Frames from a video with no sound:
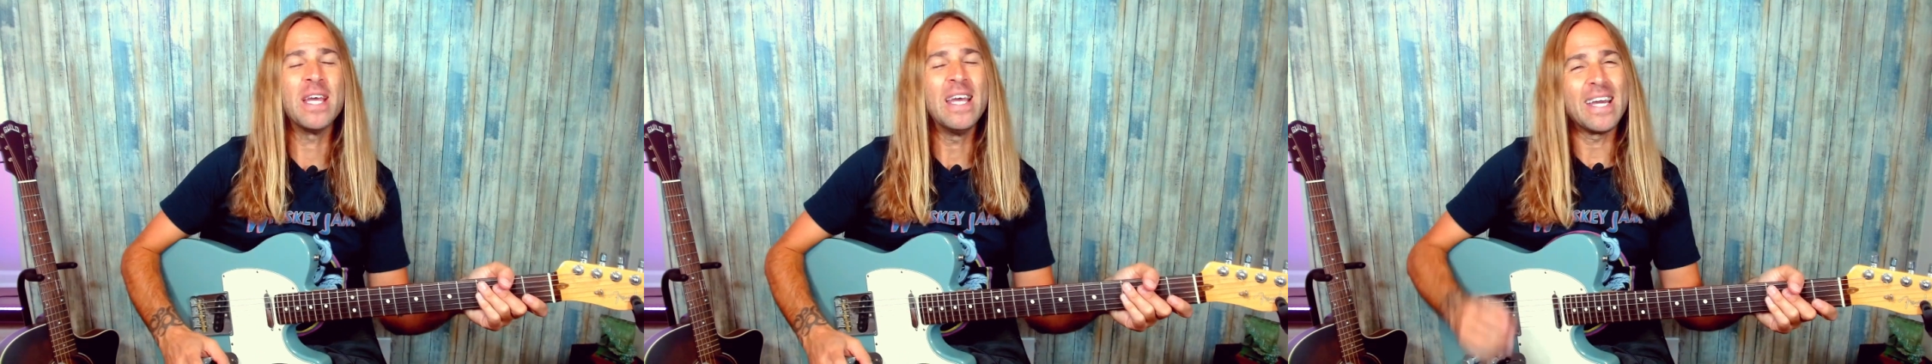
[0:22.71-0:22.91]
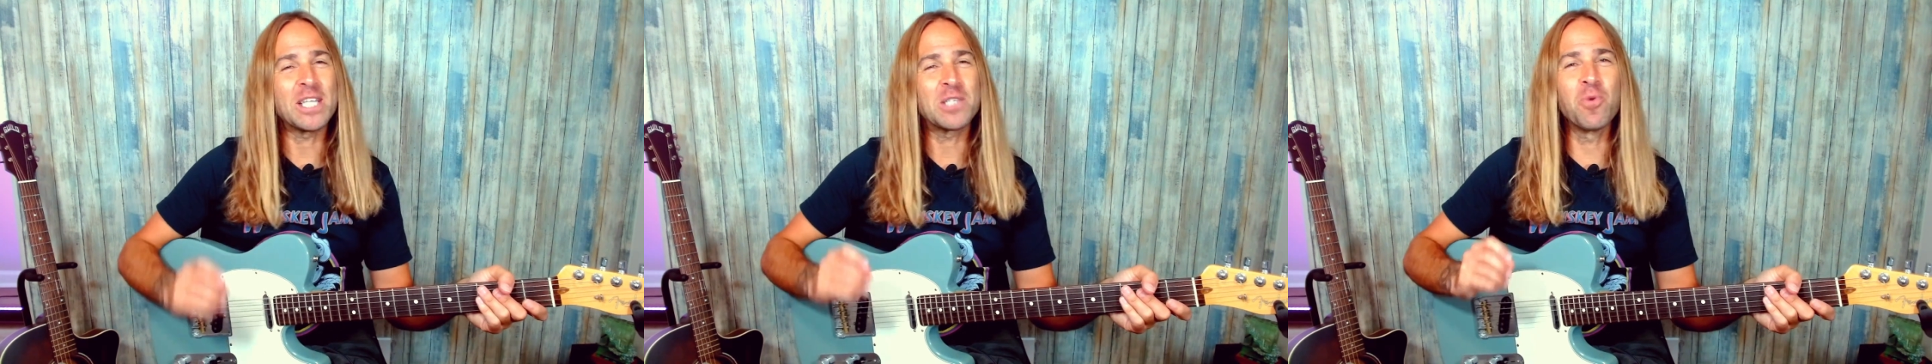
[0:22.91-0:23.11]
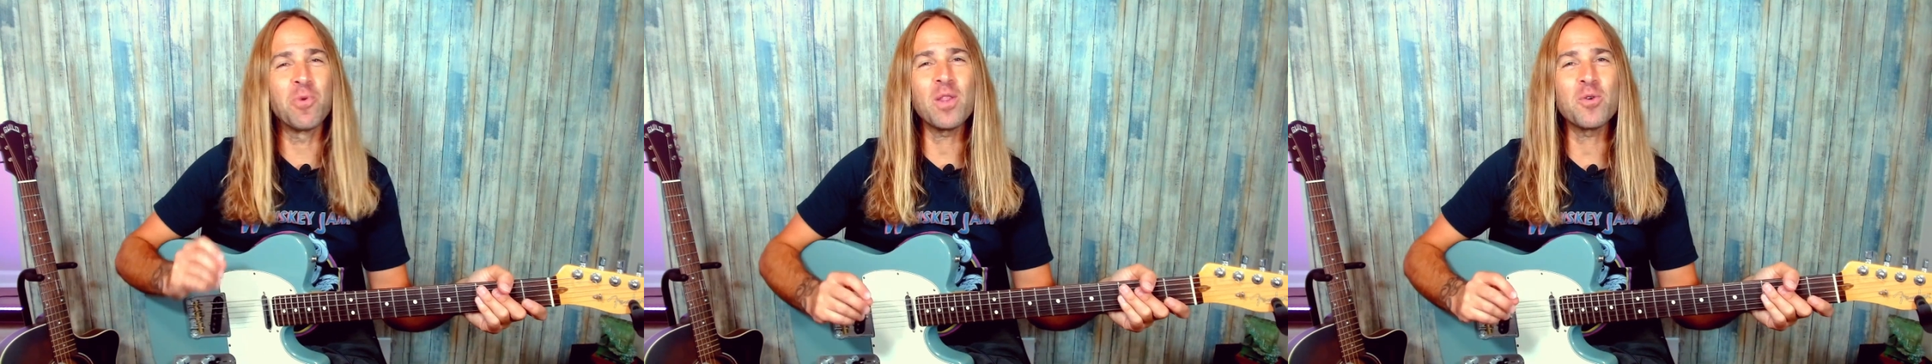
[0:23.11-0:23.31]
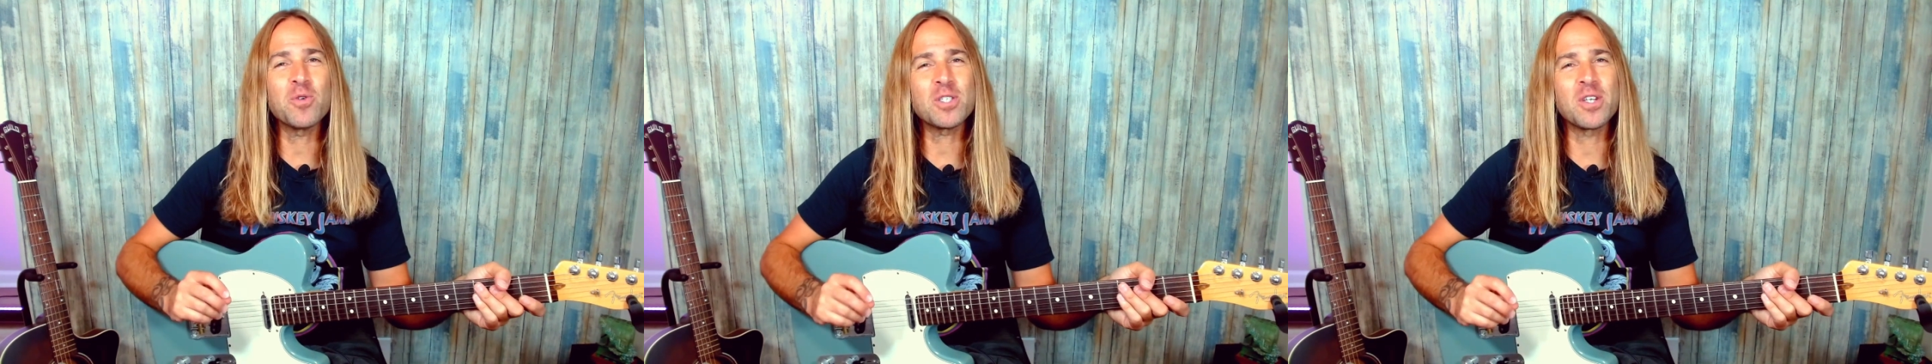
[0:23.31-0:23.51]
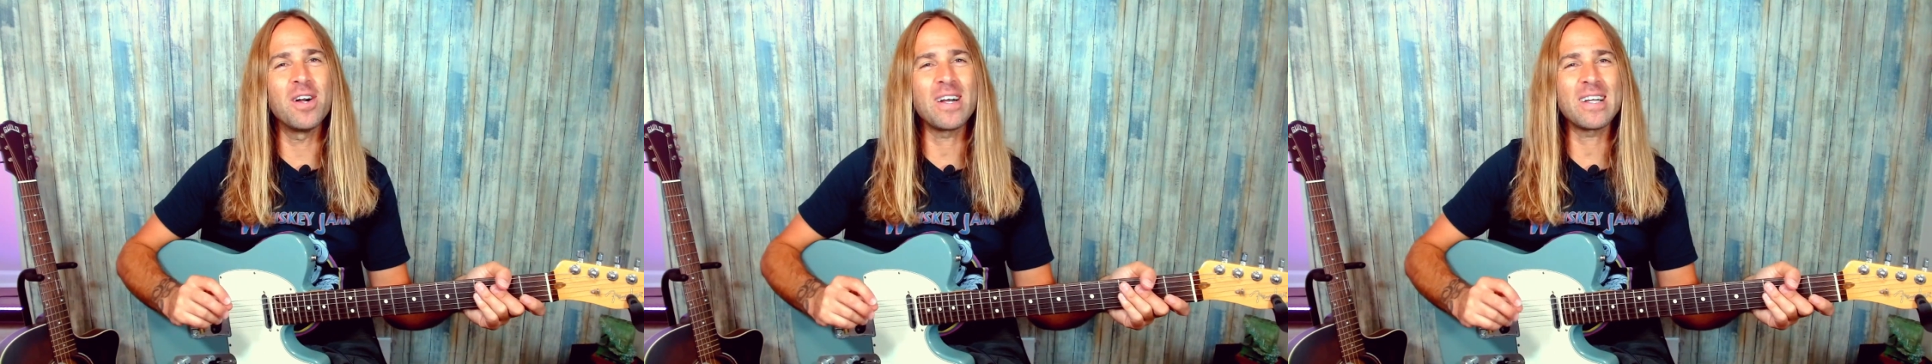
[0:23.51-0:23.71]
It's one of those
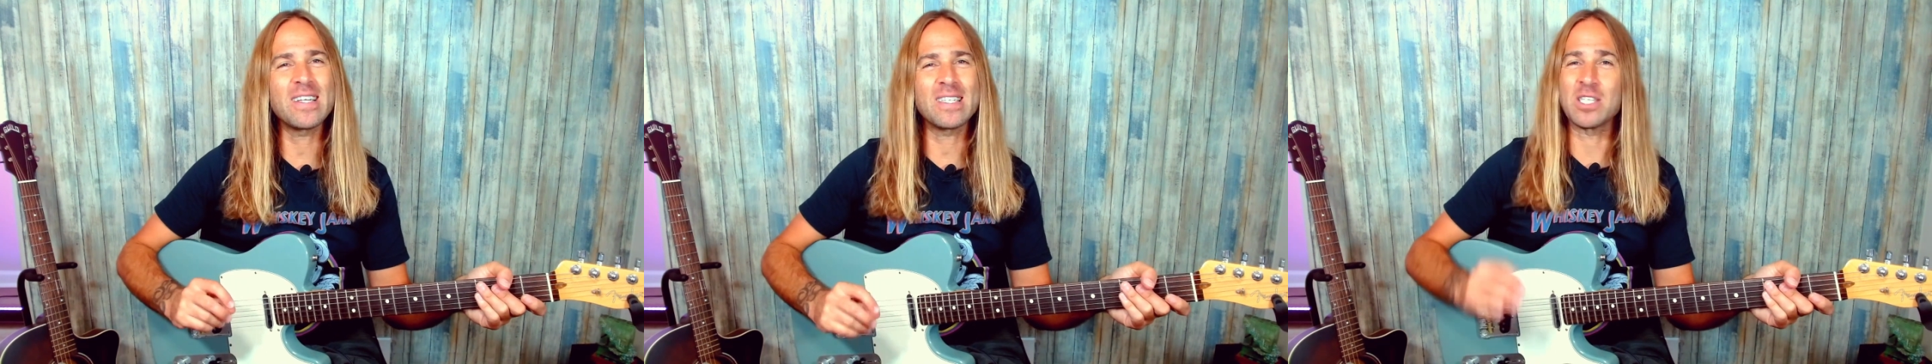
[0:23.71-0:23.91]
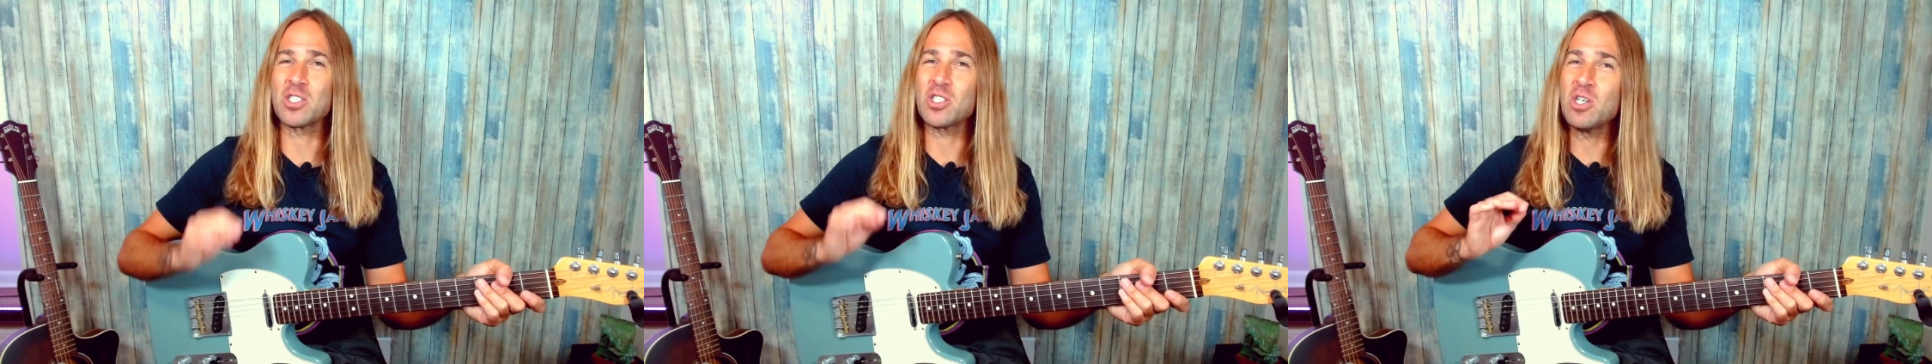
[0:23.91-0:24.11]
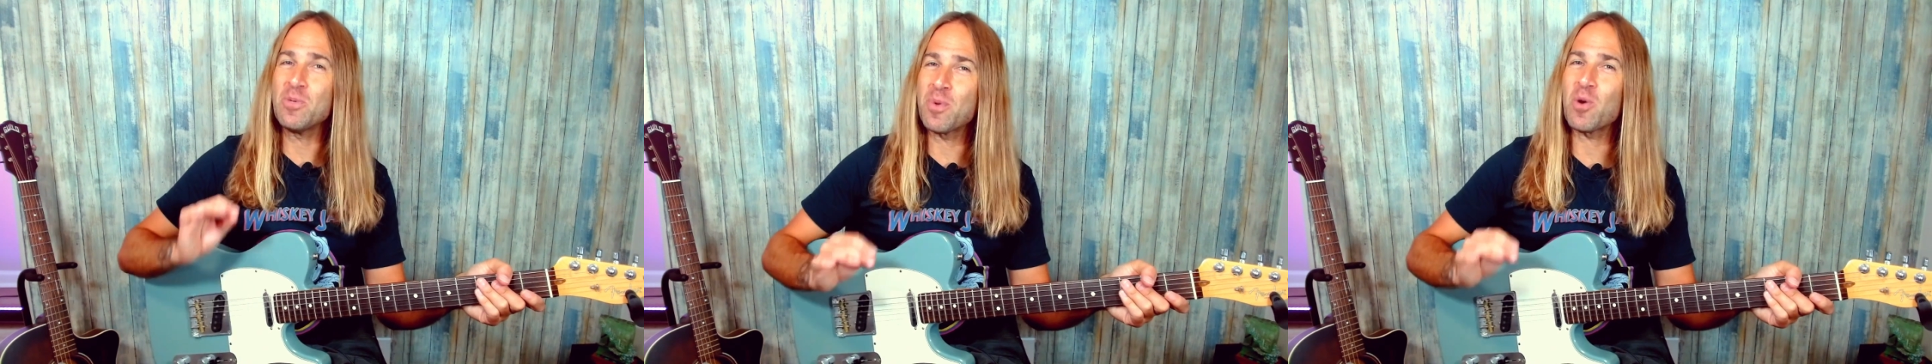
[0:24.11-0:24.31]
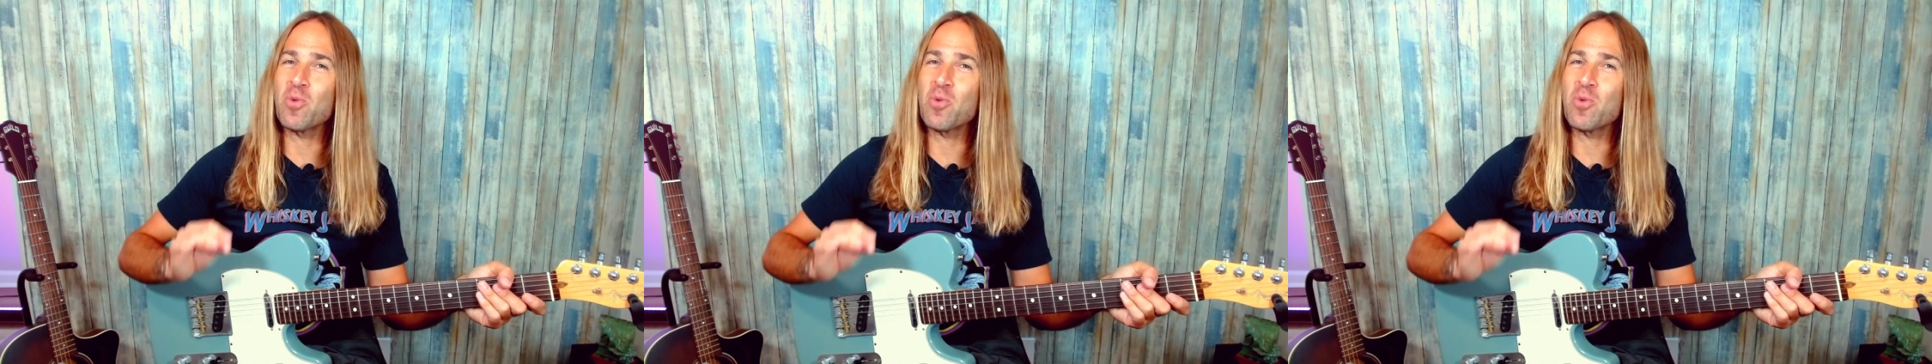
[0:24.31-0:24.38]
songs that's a super